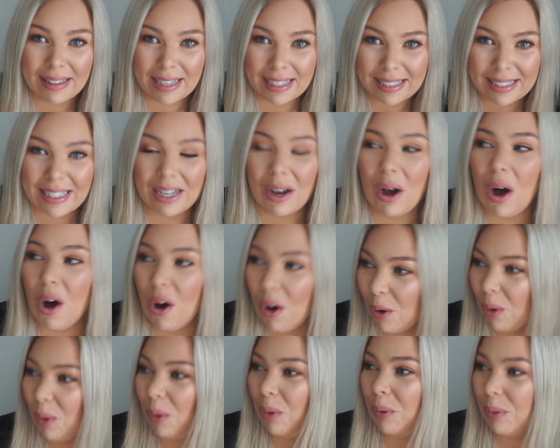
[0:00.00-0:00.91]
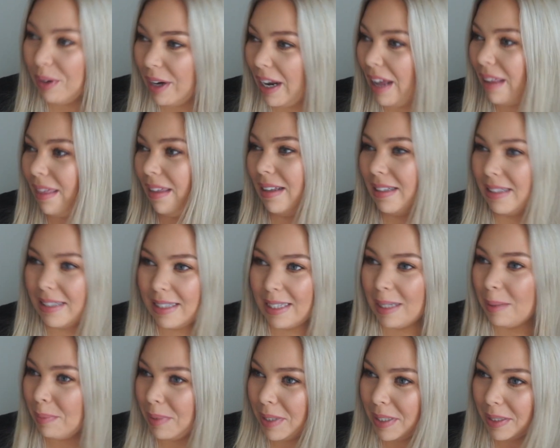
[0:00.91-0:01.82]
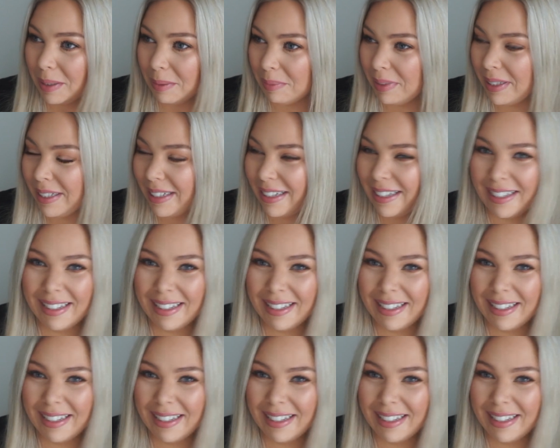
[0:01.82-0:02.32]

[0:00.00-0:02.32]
That's a whole nother symptom.